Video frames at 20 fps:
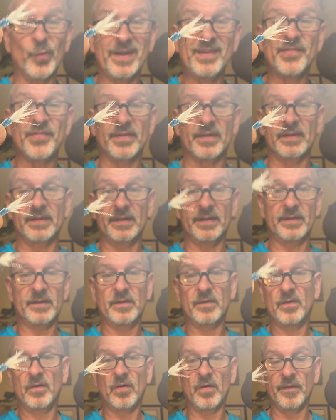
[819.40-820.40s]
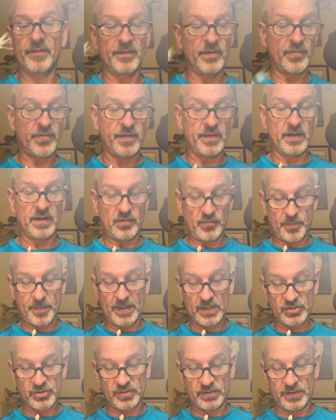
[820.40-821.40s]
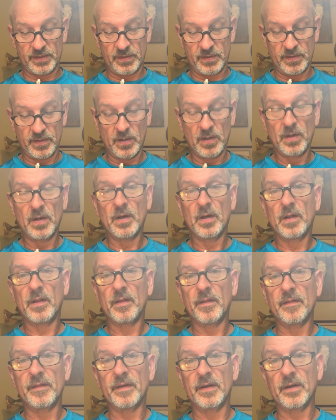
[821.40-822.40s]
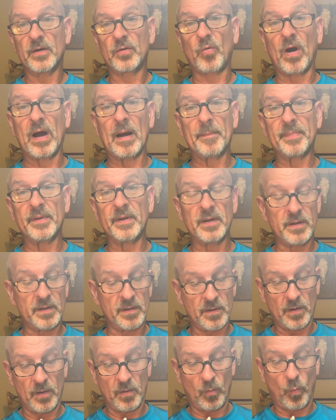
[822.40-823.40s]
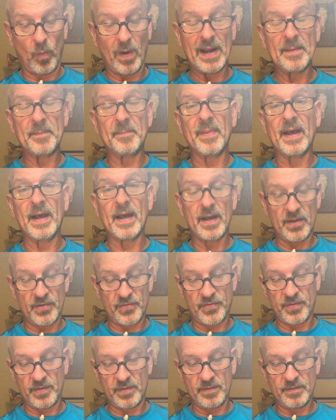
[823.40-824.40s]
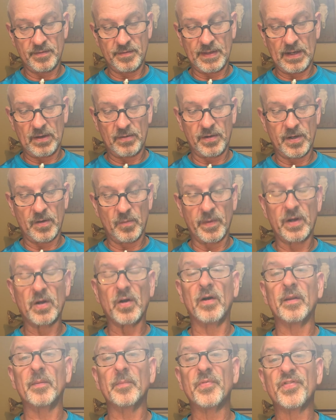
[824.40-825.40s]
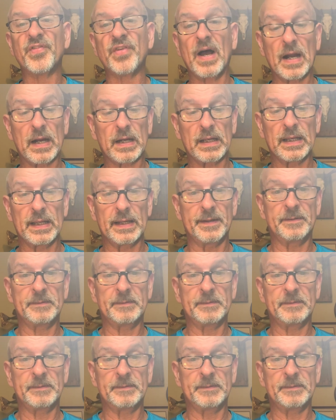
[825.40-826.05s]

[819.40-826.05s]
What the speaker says: recently on this one, especially the crappie, the white bass, down here we call them sunlight.